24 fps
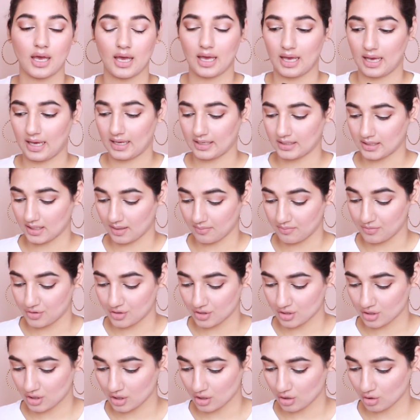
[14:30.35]
And I'm
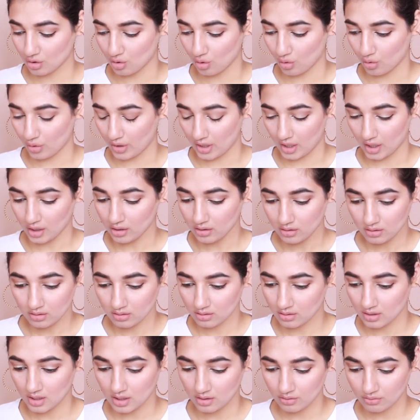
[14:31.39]
just gonna go in
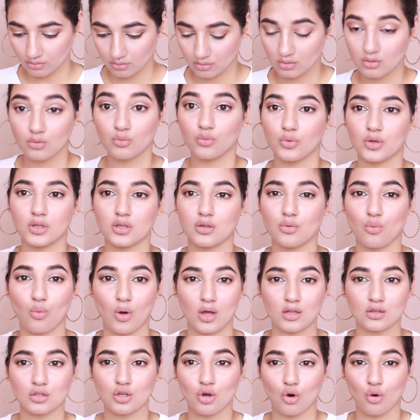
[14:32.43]
now with
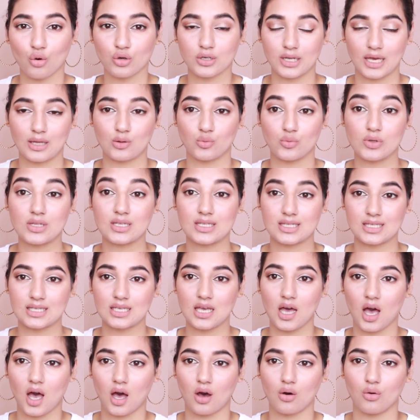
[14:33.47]
one coat and we'll see
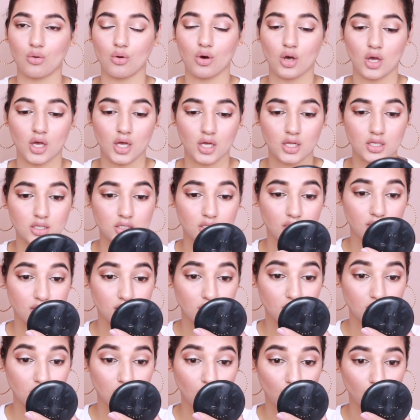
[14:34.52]
how does
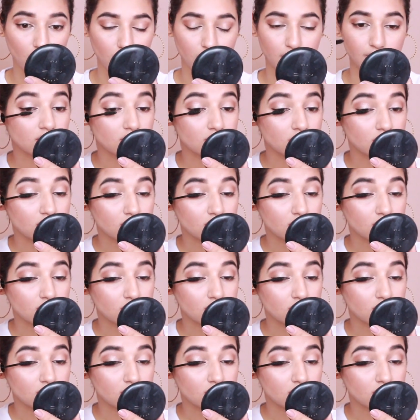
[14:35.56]
it look.